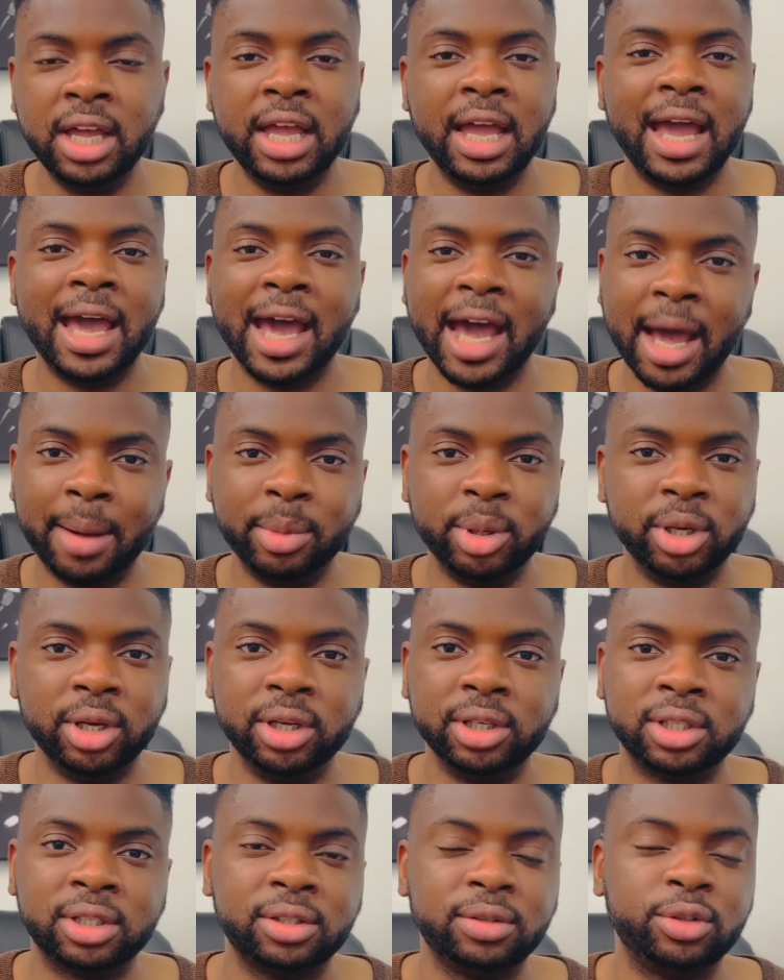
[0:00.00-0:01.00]

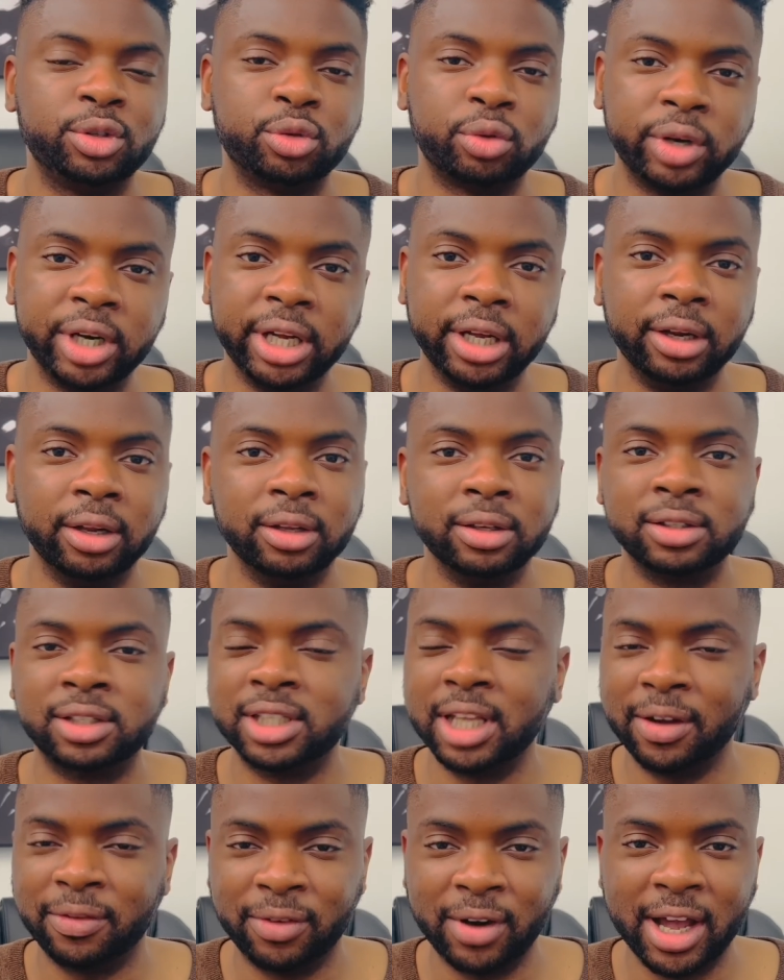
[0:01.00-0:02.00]
Hammers, drills,
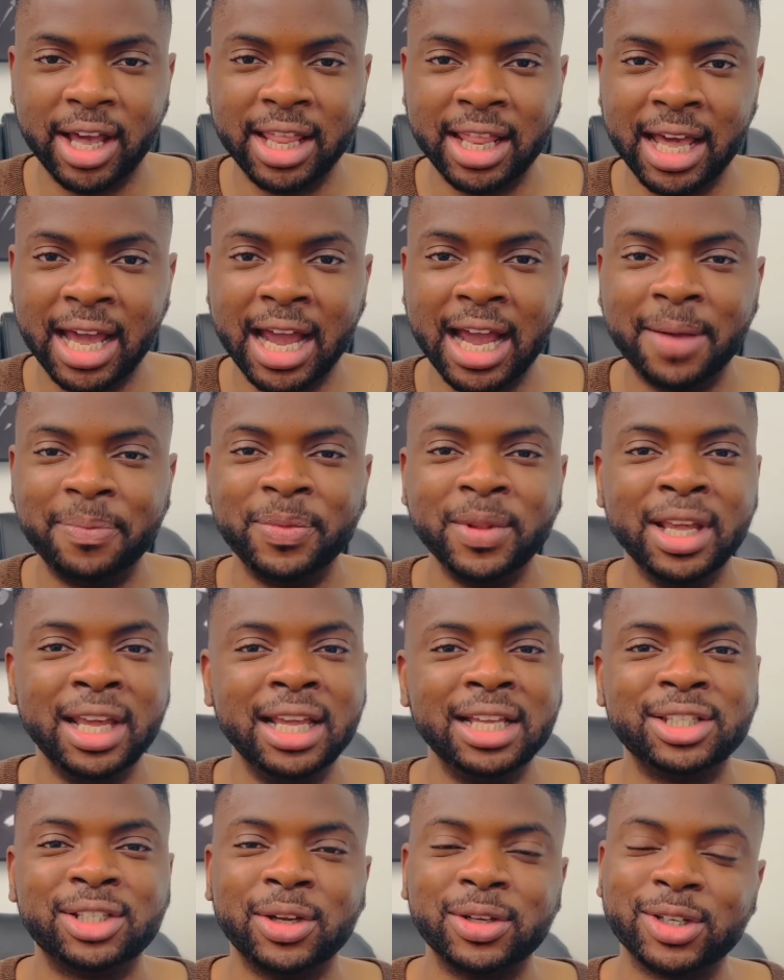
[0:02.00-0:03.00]
stuff like that.
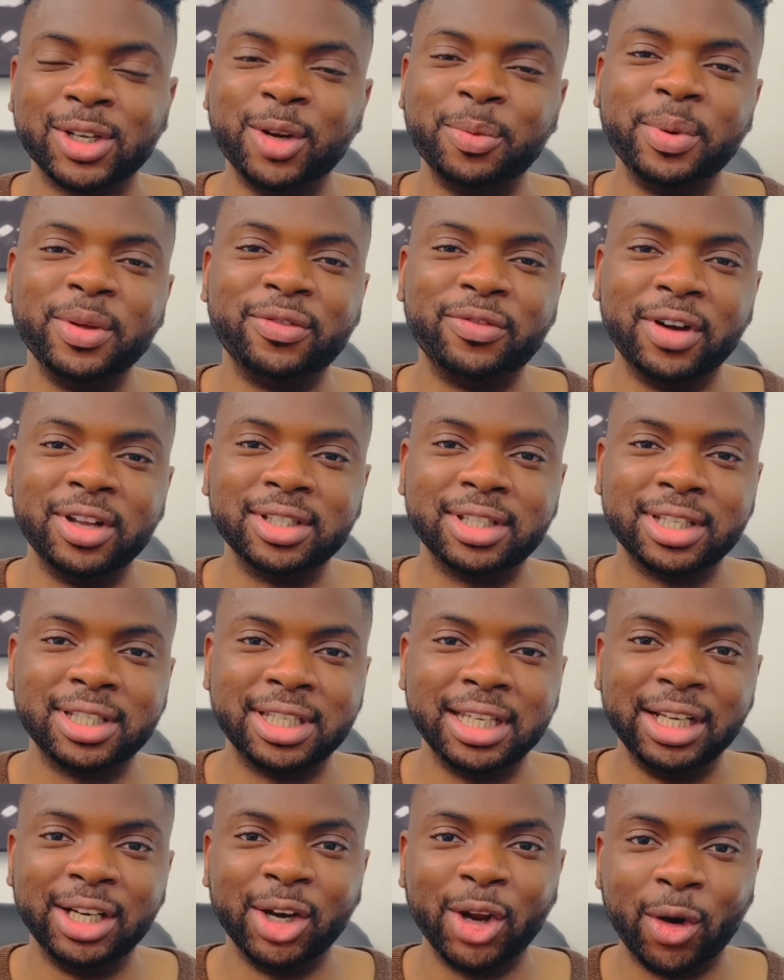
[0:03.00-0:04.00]
So it's gonna be fun to
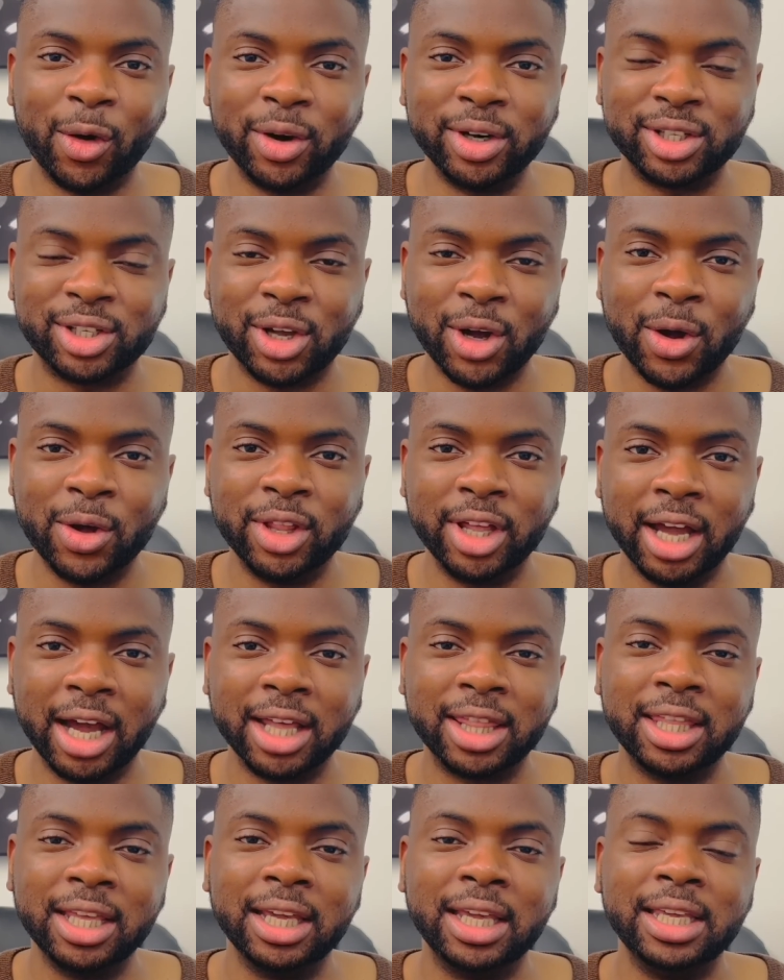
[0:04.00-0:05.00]
see Lawrence go there. I
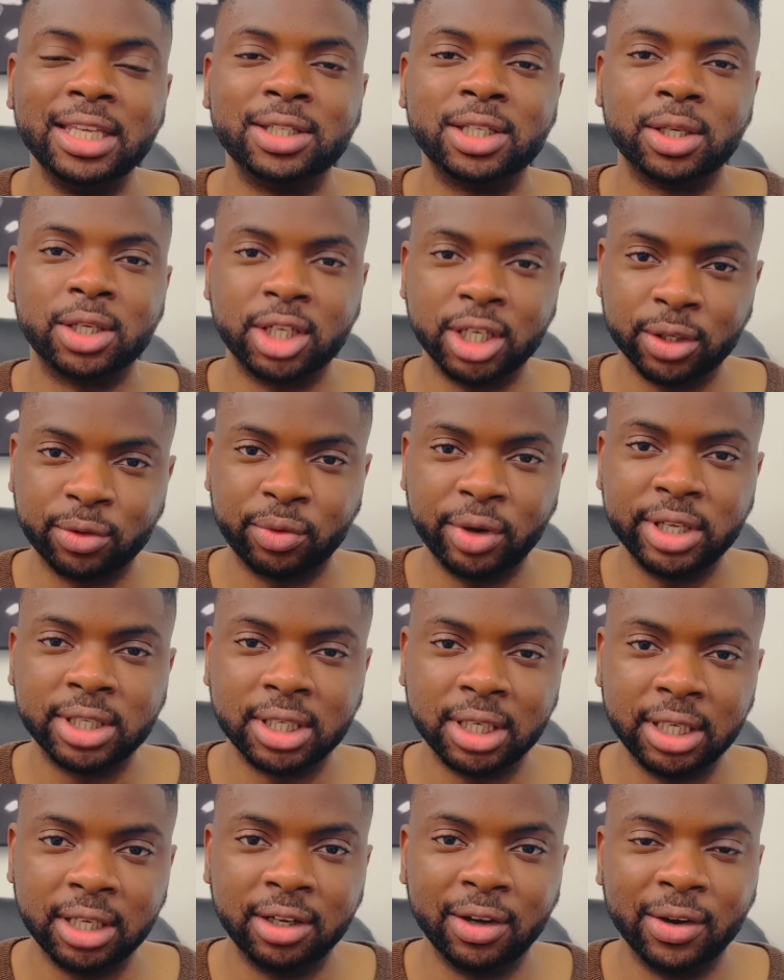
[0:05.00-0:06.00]
think he's just
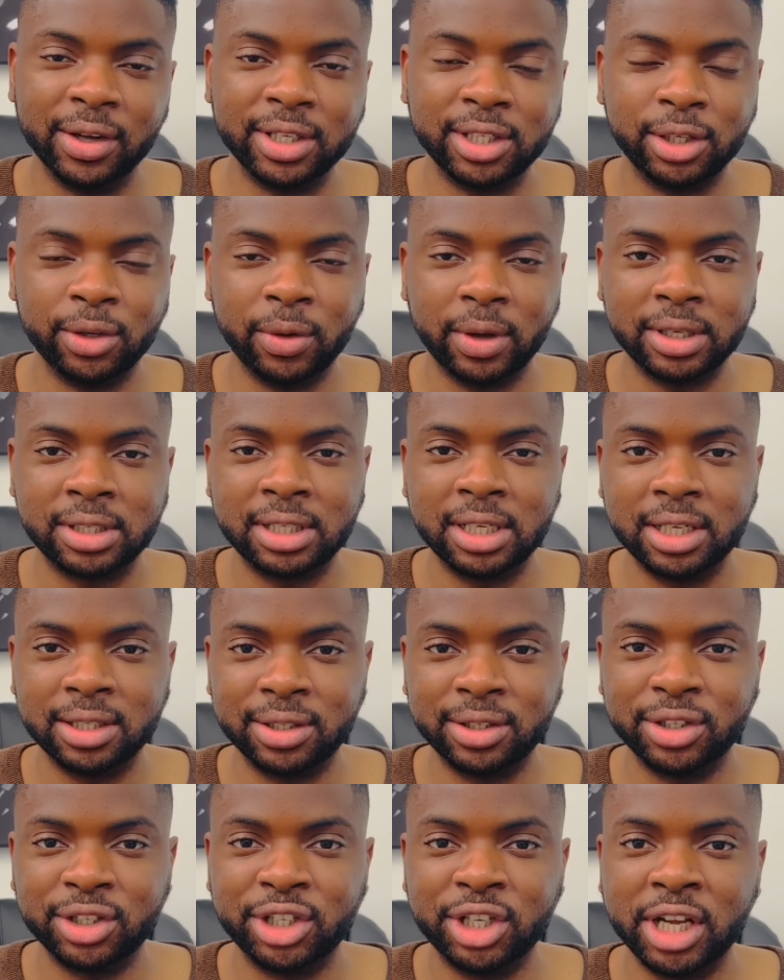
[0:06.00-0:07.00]
recently got his US
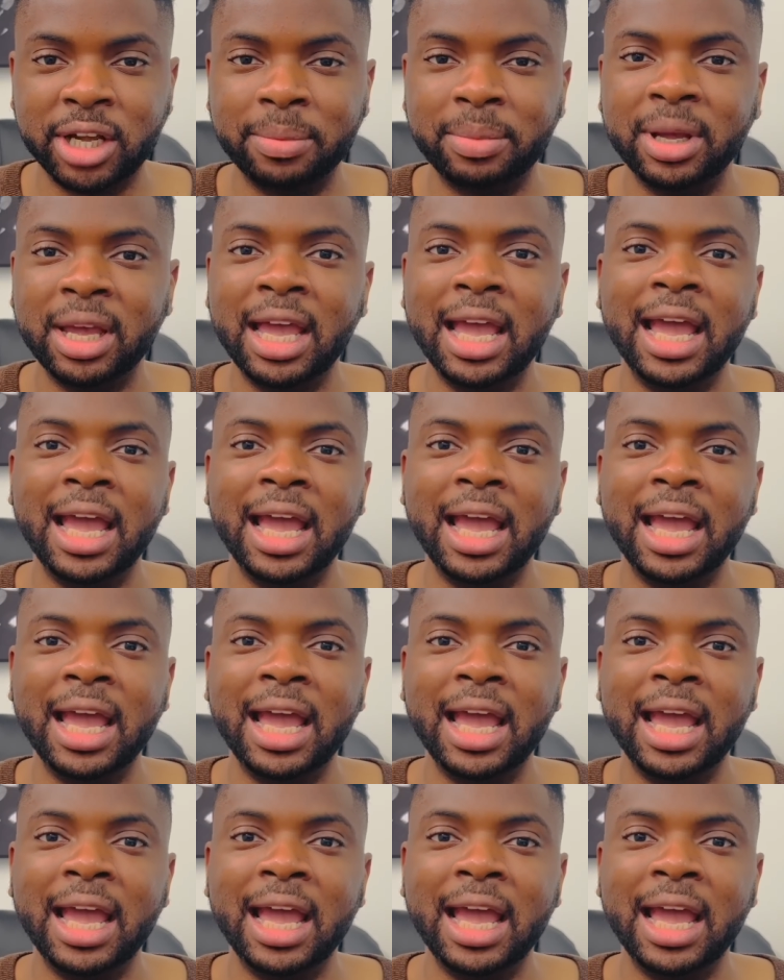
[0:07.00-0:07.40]
citizenship.